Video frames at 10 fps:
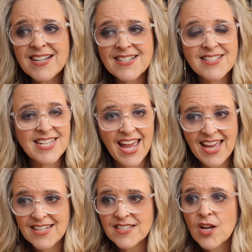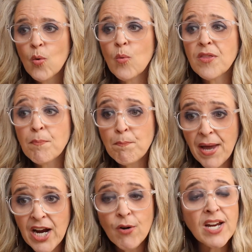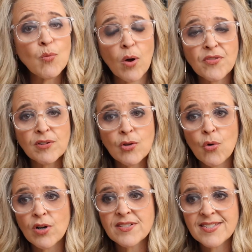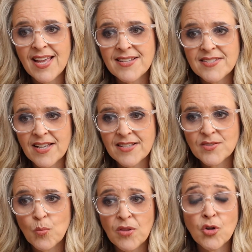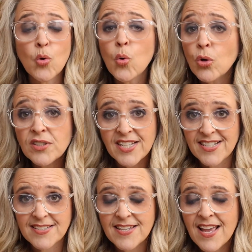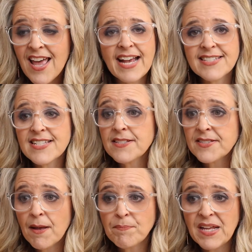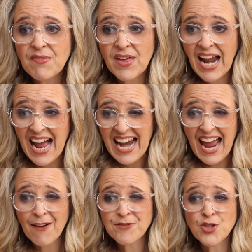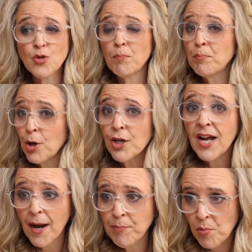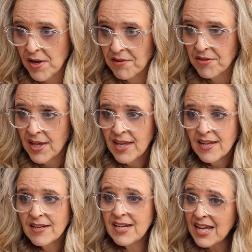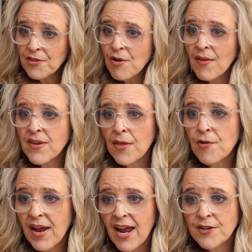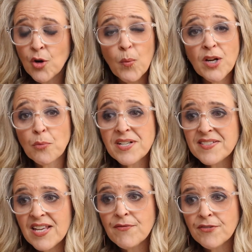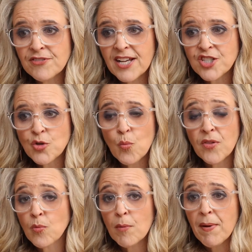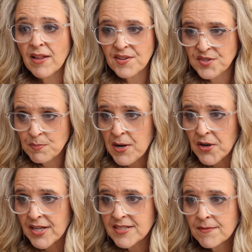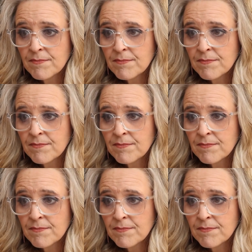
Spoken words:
content with bearing what the Lord sends us with coolness, as in something that I have to put up with. Neither, on the other hand, are we to receive affliction with a rebellious spirit.